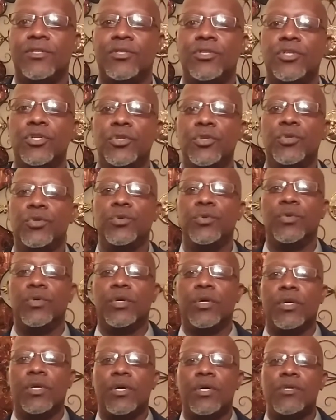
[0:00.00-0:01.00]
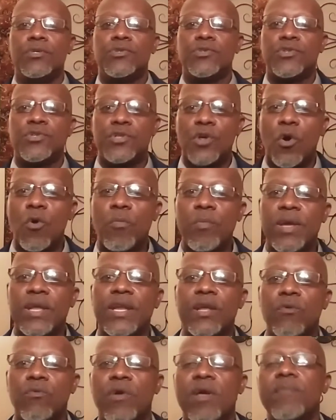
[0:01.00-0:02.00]
do so
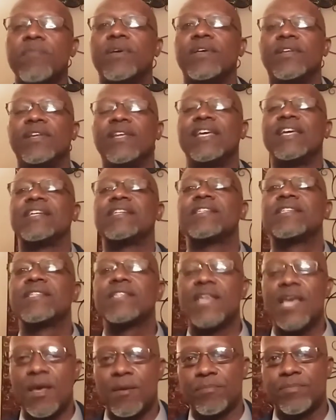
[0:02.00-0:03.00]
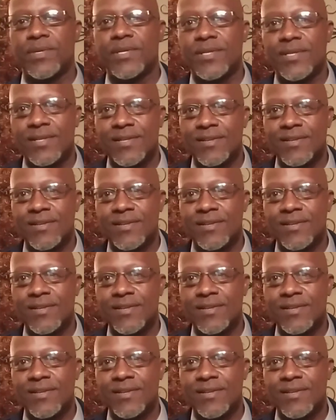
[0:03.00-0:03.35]
many women accept